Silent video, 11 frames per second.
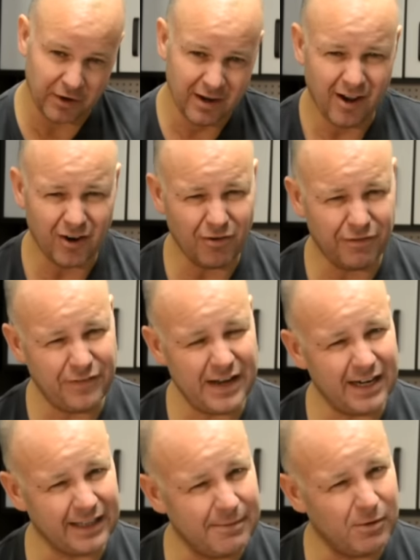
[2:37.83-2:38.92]
I've got a
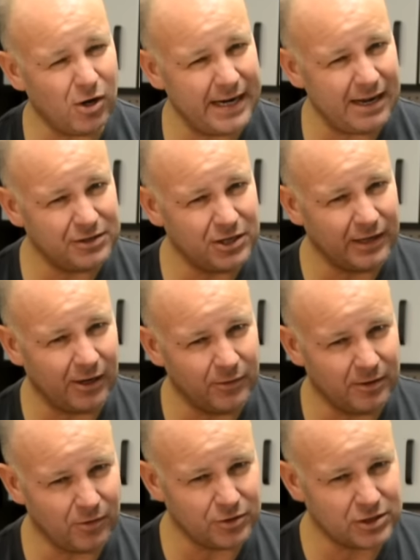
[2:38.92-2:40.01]
feeling they might now do that with
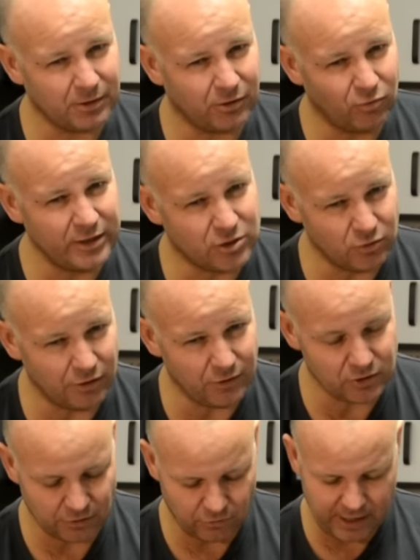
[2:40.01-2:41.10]
them on some of the recent reviews
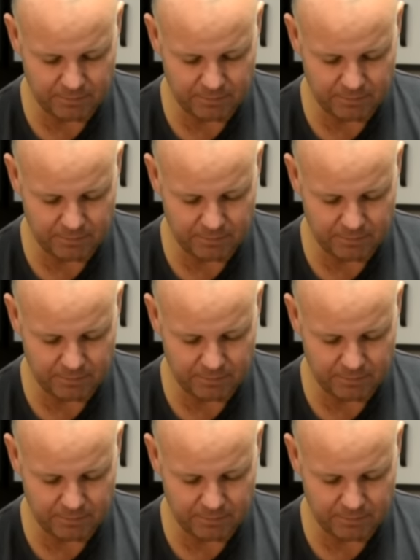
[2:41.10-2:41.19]
I've read,